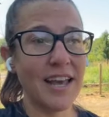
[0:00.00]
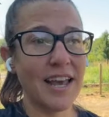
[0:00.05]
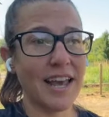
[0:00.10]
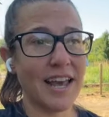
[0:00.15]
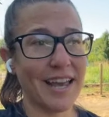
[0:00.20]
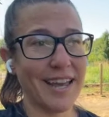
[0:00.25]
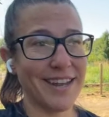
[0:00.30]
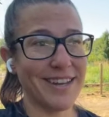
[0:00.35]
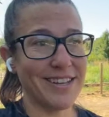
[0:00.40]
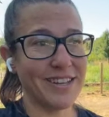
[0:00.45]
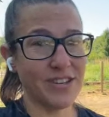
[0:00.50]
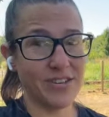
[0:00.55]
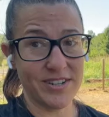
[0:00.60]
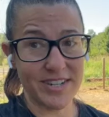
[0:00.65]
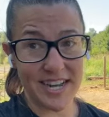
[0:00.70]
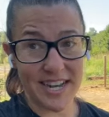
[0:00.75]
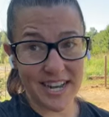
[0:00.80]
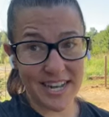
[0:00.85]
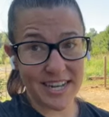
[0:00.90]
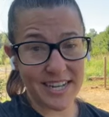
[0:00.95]
and their
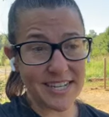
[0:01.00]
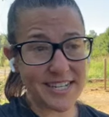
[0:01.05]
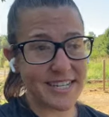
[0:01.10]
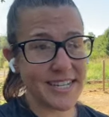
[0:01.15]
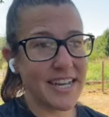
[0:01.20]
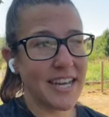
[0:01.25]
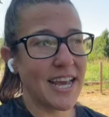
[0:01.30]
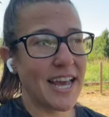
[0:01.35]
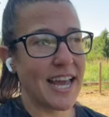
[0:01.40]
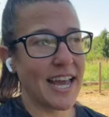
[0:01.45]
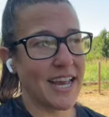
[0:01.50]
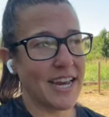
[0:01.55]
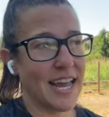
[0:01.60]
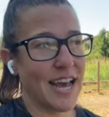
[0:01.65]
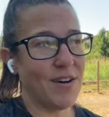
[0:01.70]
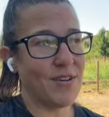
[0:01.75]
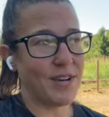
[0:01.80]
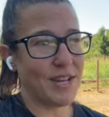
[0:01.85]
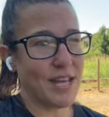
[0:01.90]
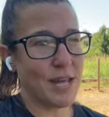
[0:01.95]
diet and
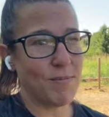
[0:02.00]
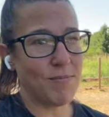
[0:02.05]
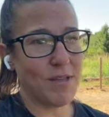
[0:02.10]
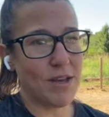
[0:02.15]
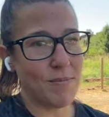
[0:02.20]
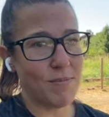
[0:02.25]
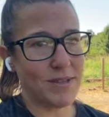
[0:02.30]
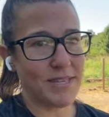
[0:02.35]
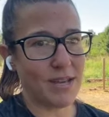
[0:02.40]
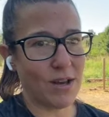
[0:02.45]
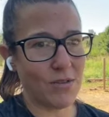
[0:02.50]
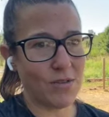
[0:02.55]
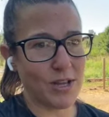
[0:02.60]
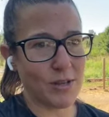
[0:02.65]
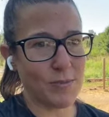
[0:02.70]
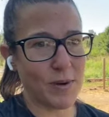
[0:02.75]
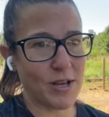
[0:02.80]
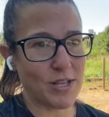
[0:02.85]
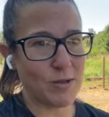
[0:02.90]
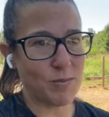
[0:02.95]
how to keep them as healthy as
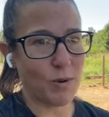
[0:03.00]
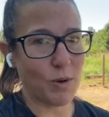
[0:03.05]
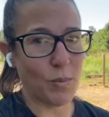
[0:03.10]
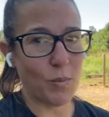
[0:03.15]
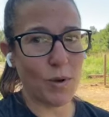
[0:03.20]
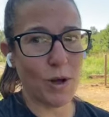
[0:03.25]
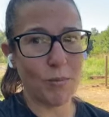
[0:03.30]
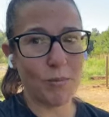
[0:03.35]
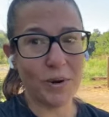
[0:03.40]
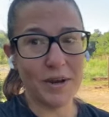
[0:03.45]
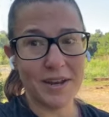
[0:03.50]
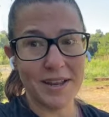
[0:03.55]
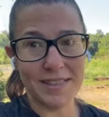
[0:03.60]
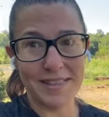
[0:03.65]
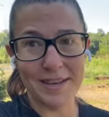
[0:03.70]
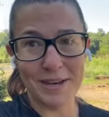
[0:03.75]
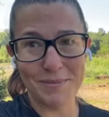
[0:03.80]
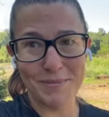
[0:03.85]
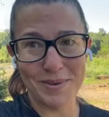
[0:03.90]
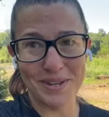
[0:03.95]
possible while putting
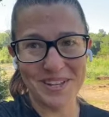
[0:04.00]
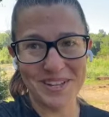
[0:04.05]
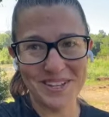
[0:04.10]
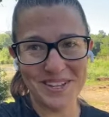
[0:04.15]
them